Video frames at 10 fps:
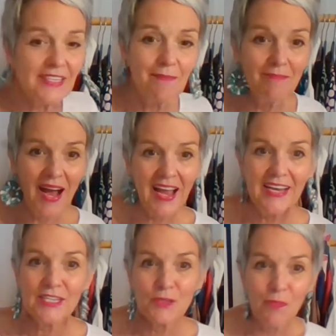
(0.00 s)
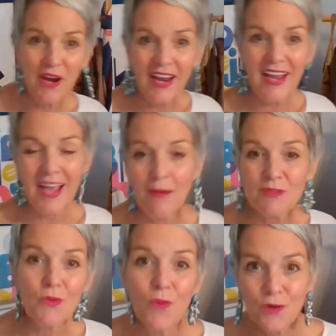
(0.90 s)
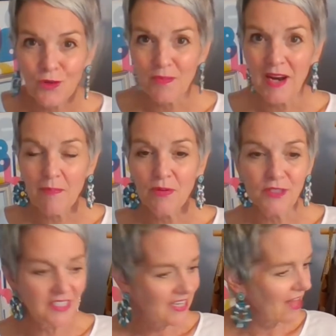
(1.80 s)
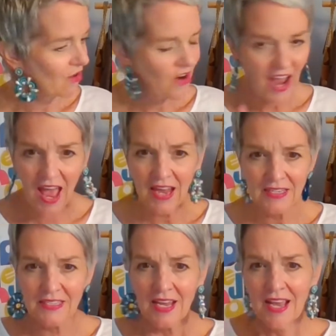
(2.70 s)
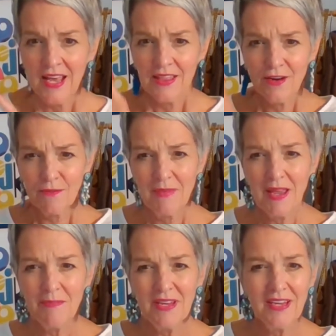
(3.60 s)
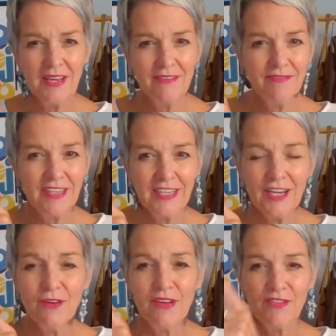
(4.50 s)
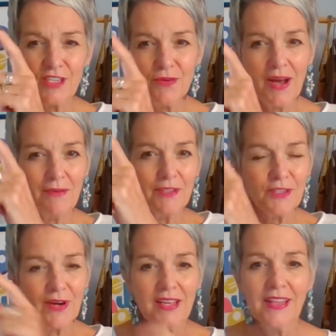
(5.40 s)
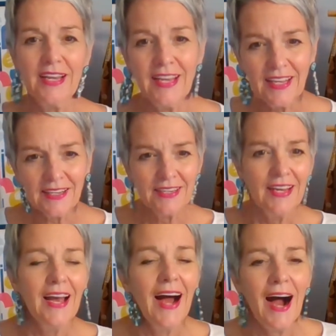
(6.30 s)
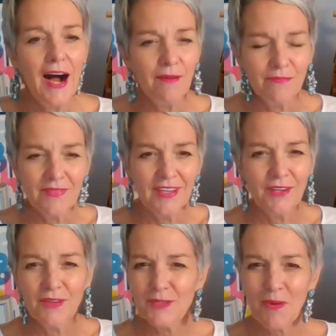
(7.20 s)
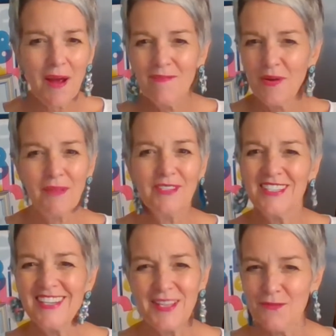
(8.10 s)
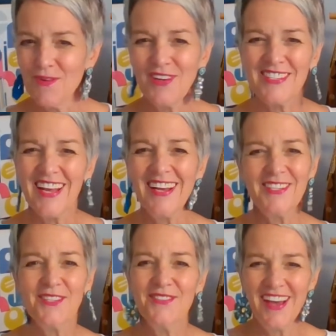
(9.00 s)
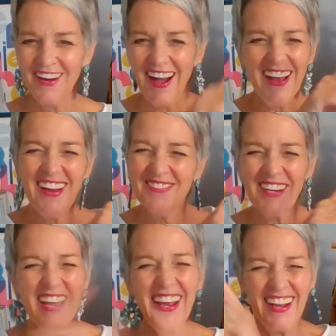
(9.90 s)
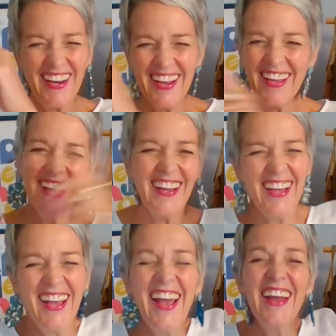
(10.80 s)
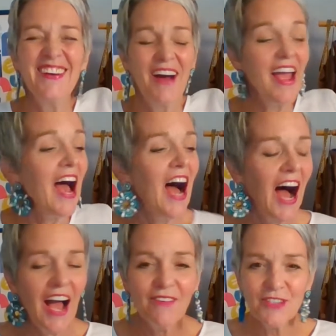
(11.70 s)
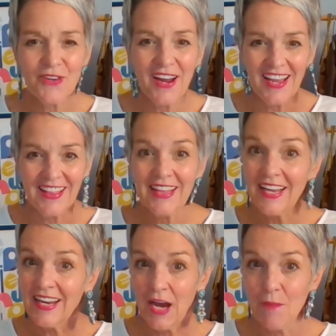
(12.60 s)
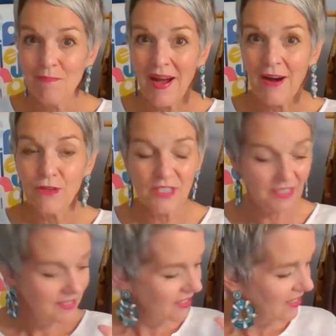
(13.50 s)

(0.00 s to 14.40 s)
is my spring capsule wardrobe that I pulled together, and there may be a video. If so, I will try and link it. Um, oh, it's pro probably just hit the wrong side too now. I never get it. Anyway, I will try and link about